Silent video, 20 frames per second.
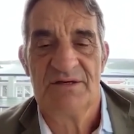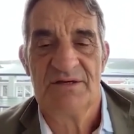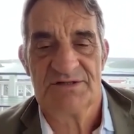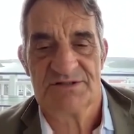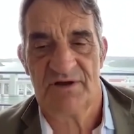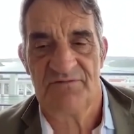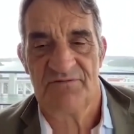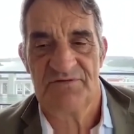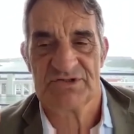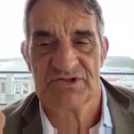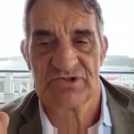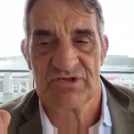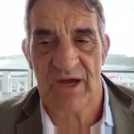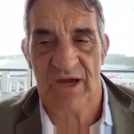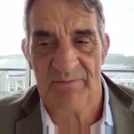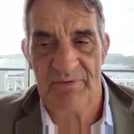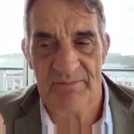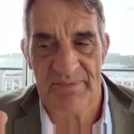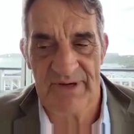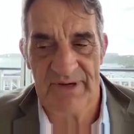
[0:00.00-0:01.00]
So if you
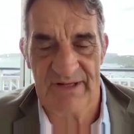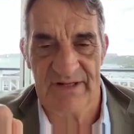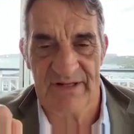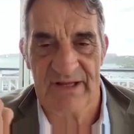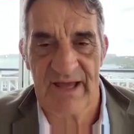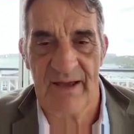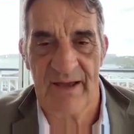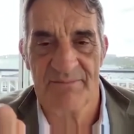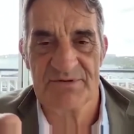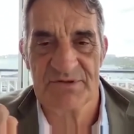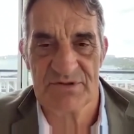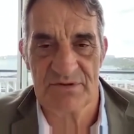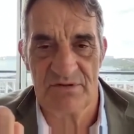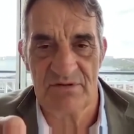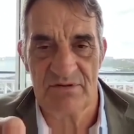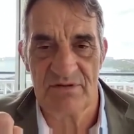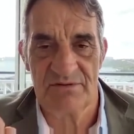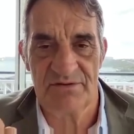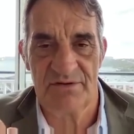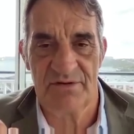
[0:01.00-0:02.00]
scrape a bit of the
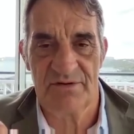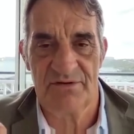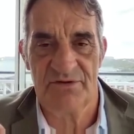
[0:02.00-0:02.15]
capsule,